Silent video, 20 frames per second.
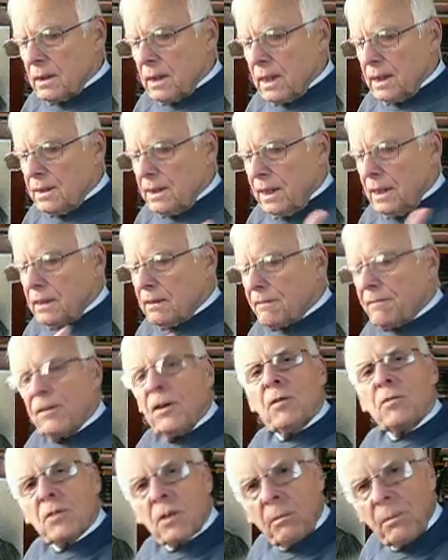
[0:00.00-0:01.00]
in need of
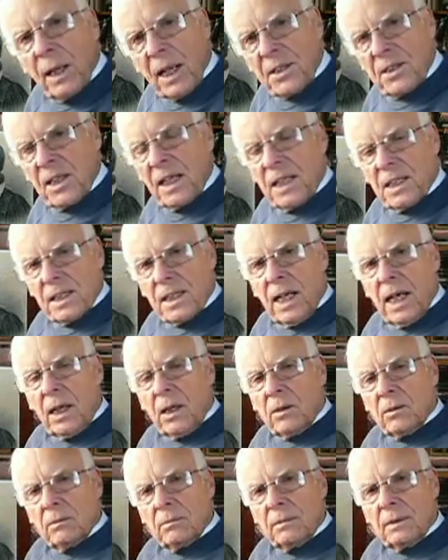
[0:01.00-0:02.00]
future blessings
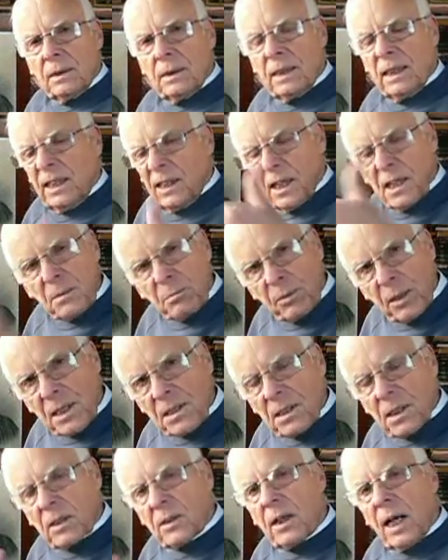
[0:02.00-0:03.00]
now, in his
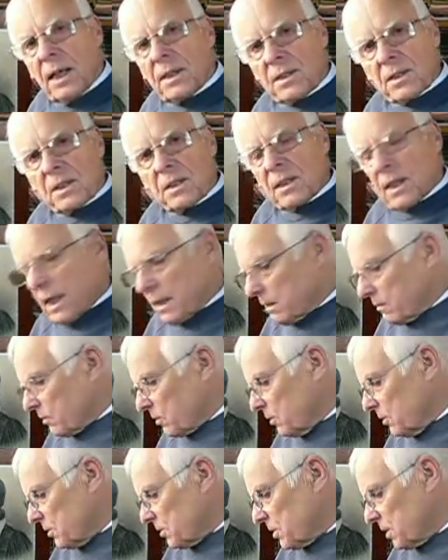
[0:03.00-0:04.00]
present crisis, and of
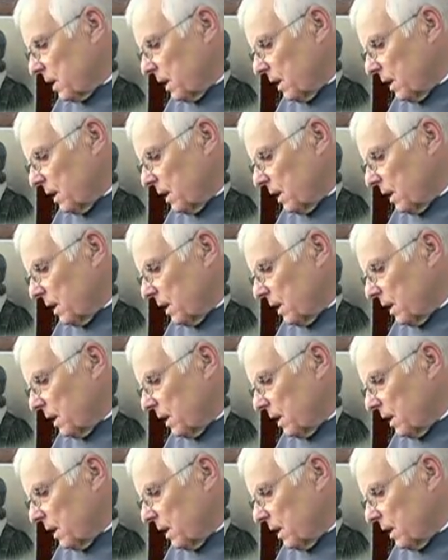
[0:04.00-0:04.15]
course